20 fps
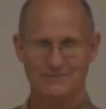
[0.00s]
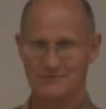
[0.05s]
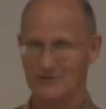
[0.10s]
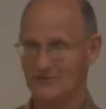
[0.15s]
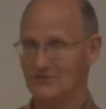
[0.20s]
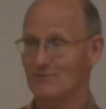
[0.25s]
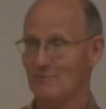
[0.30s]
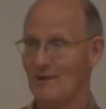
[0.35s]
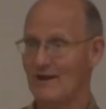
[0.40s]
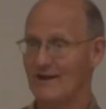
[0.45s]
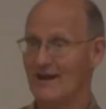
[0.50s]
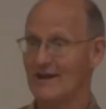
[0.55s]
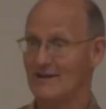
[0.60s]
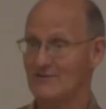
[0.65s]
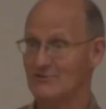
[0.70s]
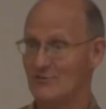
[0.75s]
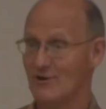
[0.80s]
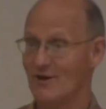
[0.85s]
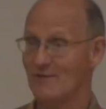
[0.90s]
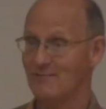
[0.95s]
You can see why I got
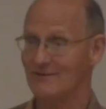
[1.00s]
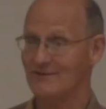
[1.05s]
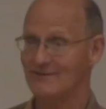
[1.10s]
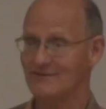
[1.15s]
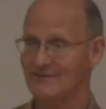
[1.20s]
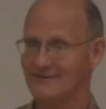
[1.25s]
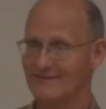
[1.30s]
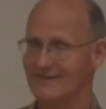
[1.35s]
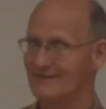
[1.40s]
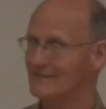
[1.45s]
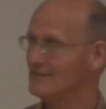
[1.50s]
in trouble.